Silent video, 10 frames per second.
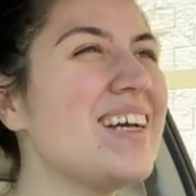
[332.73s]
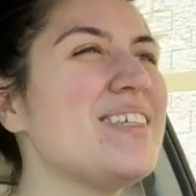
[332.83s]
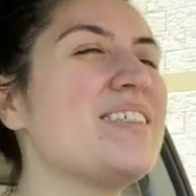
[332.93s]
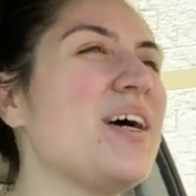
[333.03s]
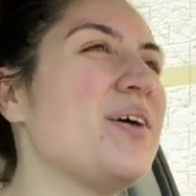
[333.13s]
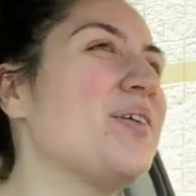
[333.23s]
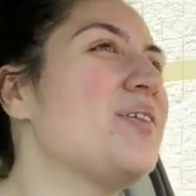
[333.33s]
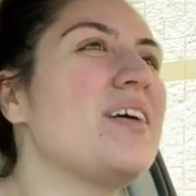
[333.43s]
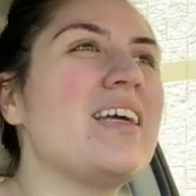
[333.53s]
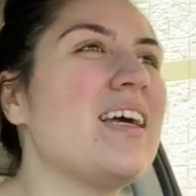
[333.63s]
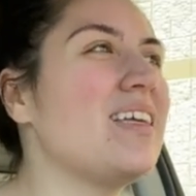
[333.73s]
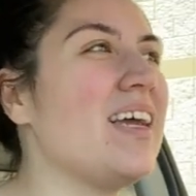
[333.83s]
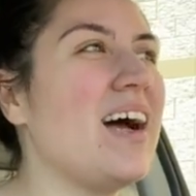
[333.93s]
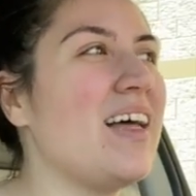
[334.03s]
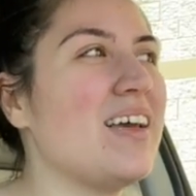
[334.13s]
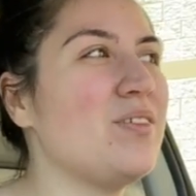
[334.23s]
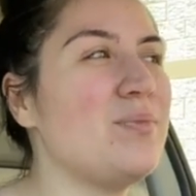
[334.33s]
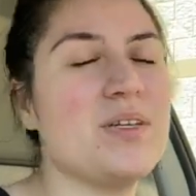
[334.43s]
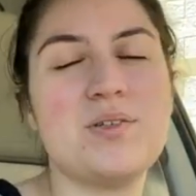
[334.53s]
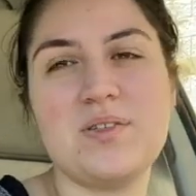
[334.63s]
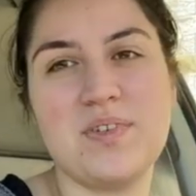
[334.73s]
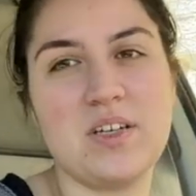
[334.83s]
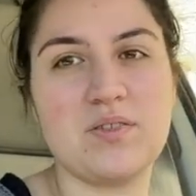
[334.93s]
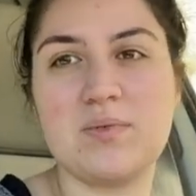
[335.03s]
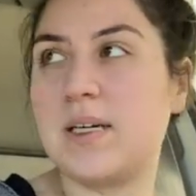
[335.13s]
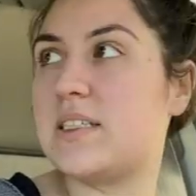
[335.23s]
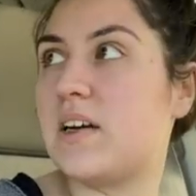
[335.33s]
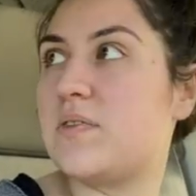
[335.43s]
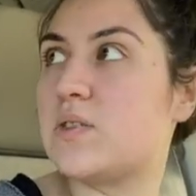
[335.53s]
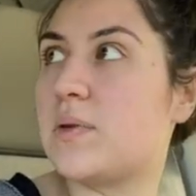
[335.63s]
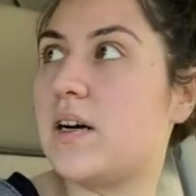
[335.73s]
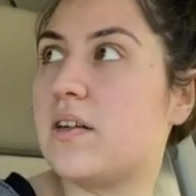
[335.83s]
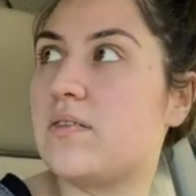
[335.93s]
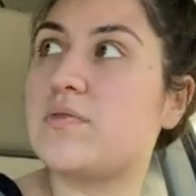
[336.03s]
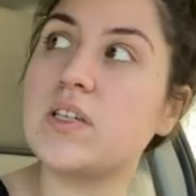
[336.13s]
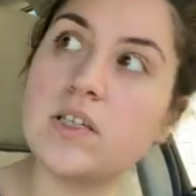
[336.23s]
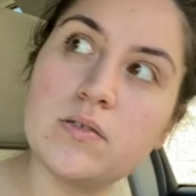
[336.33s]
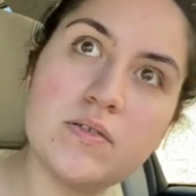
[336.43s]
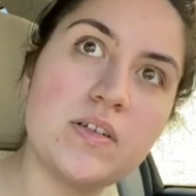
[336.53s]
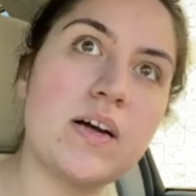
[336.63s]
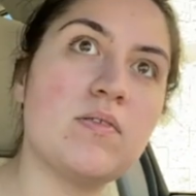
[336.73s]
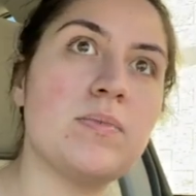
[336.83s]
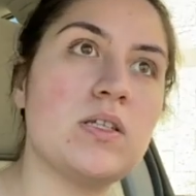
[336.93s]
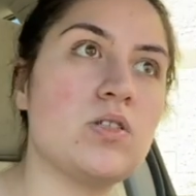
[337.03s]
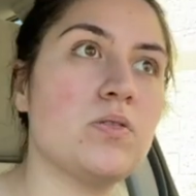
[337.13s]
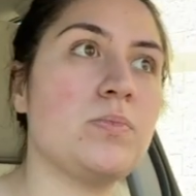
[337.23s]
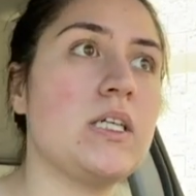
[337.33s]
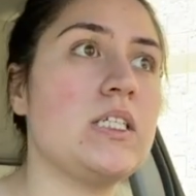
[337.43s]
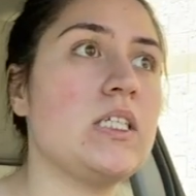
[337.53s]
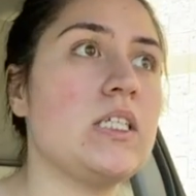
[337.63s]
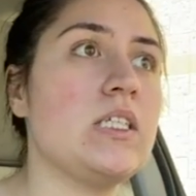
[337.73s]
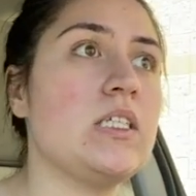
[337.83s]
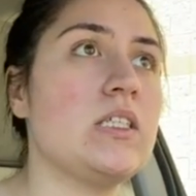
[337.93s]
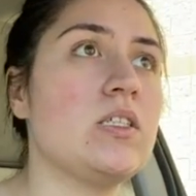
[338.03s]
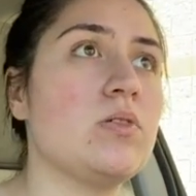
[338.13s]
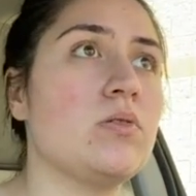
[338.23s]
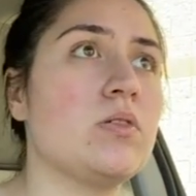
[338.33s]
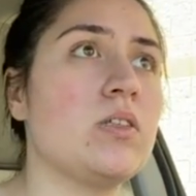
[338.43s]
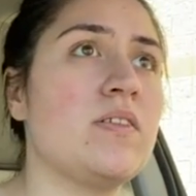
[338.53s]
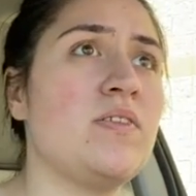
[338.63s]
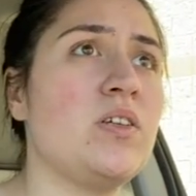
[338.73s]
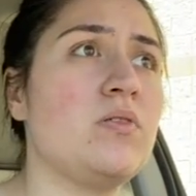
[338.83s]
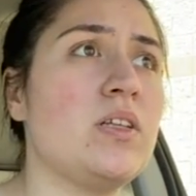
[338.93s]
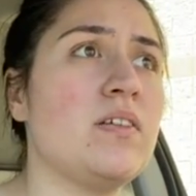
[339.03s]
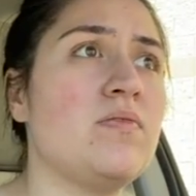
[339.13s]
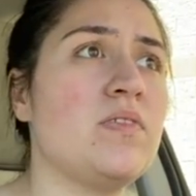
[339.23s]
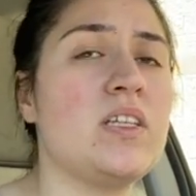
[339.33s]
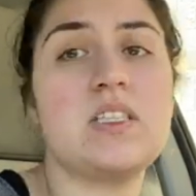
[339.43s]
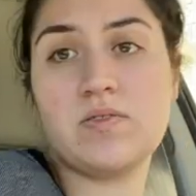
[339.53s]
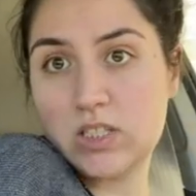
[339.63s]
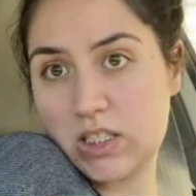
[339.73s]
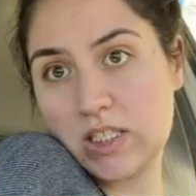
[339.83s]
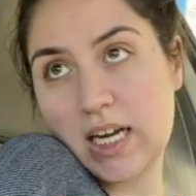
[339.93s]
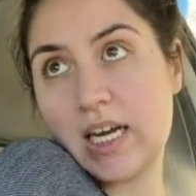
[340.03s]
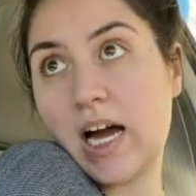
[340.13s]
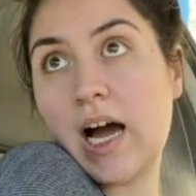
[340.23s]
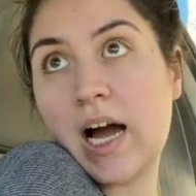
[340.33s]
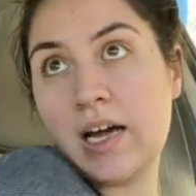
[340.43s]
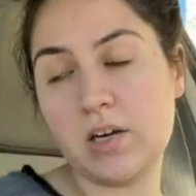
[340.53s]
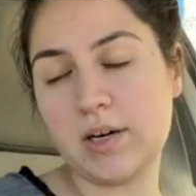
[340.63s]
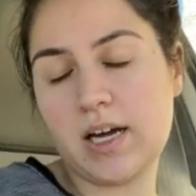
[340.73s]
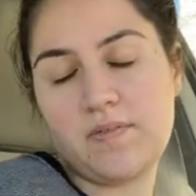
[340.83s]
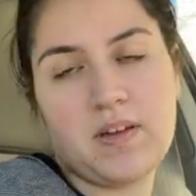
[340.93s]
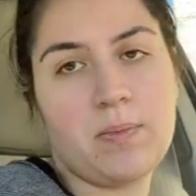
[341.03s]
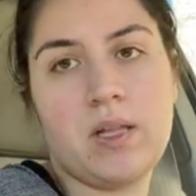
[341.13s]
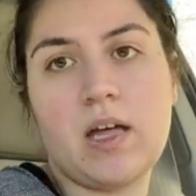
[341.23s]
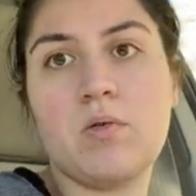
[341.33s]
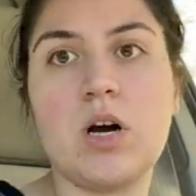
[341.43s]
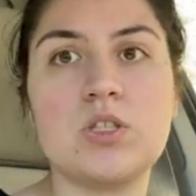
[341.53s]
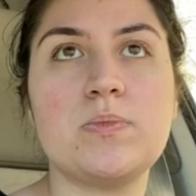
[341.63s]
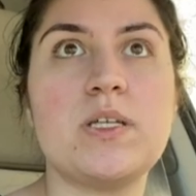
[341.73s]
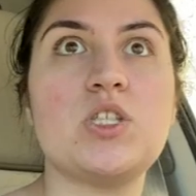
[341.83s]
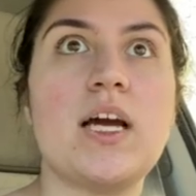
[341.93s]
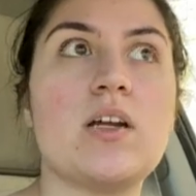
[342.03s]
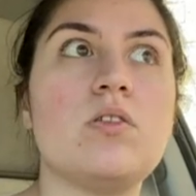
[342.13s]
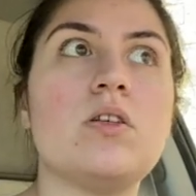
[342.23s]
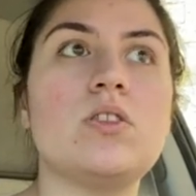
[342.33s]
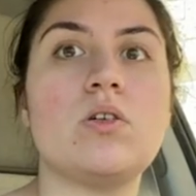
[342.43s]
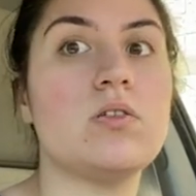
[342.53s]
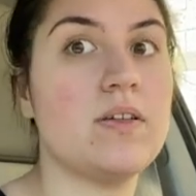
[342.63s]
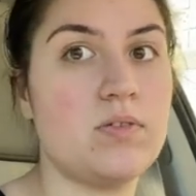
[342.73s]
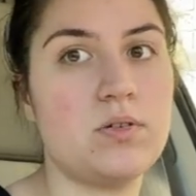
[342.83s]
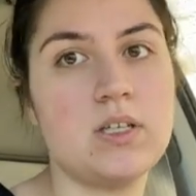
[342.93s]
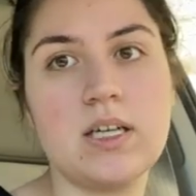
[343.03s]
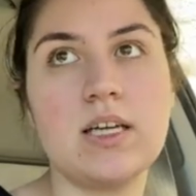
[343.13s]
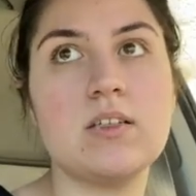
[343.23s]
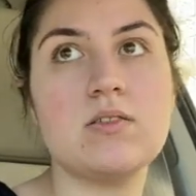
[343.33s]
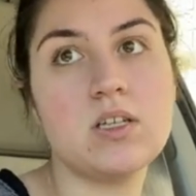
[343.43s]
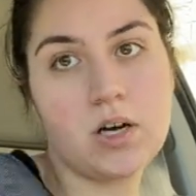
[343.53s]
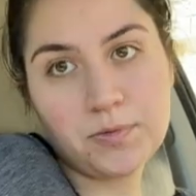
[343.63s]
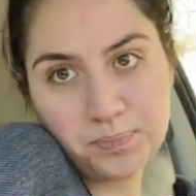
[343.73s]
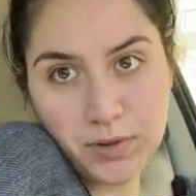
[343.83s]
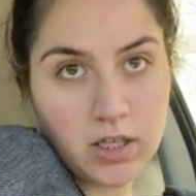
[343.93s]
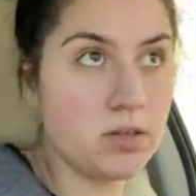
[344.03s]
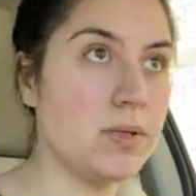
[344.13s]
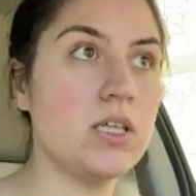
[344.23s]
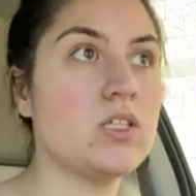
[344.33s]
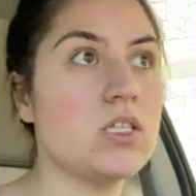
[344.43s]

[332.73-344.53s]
So yeah, like it'd be a cool video for myself as well, and for you if you haven't been certain places or if you live in a different state. I know I have family that watch my channel and don't live in Oregon, so that could be good to